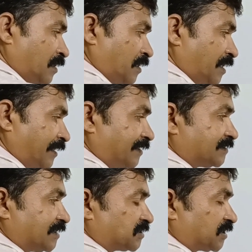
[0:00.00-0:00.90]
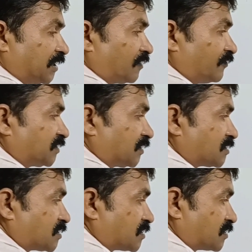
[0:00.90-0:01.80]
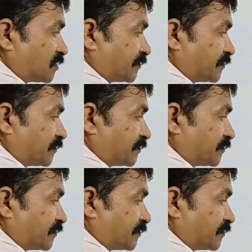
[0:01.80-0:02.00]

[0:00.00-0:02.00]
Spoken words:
Here it is a sheet which is